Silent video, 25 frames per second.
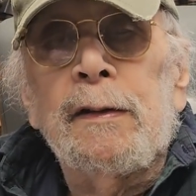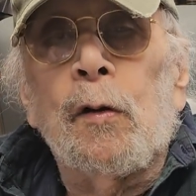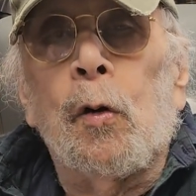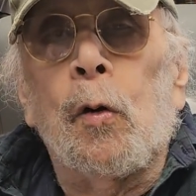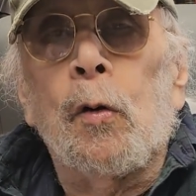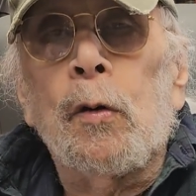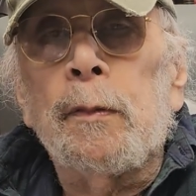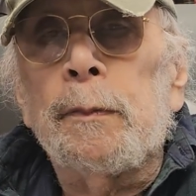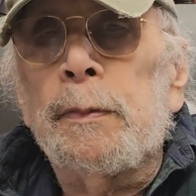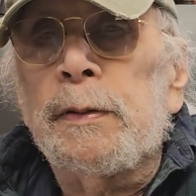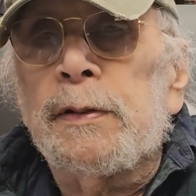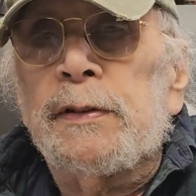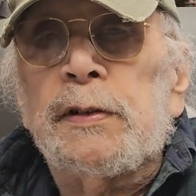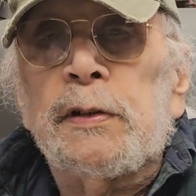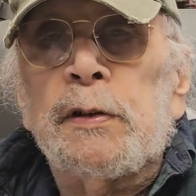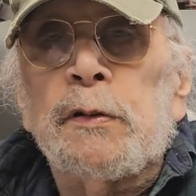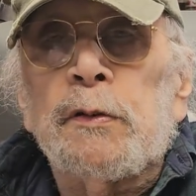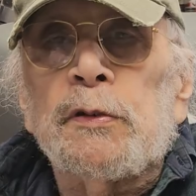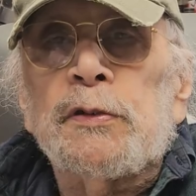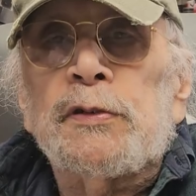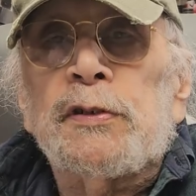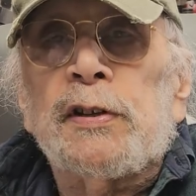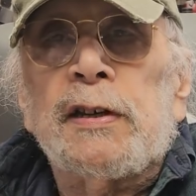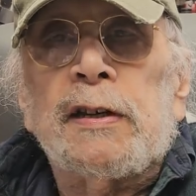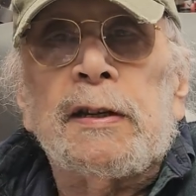all the
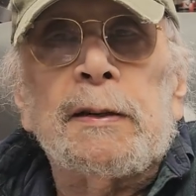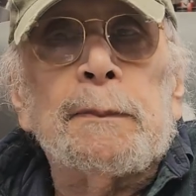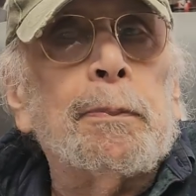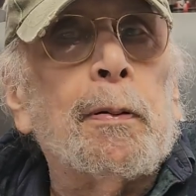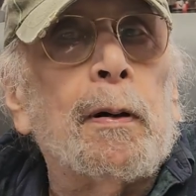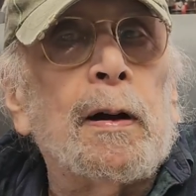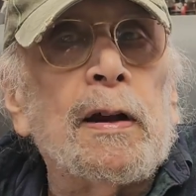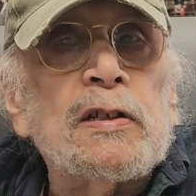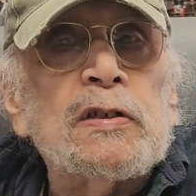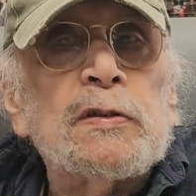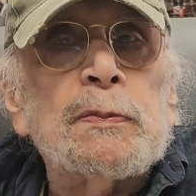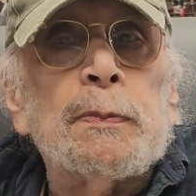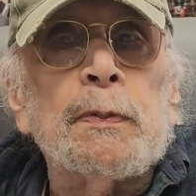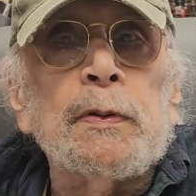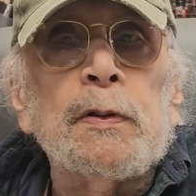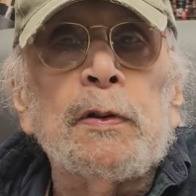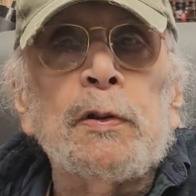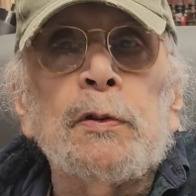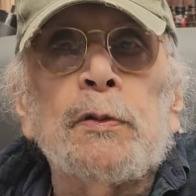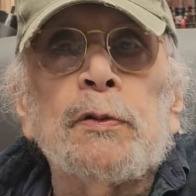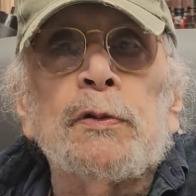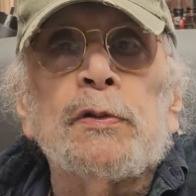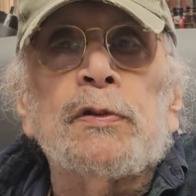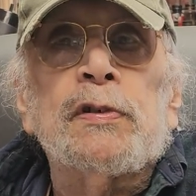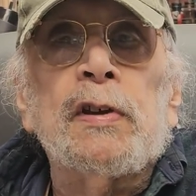materials I could possibly
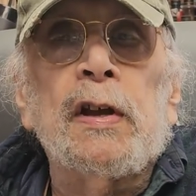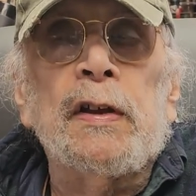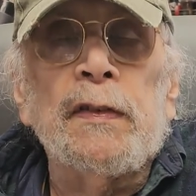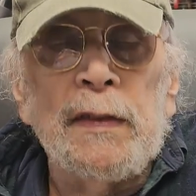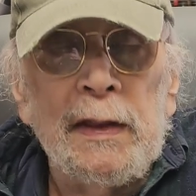use,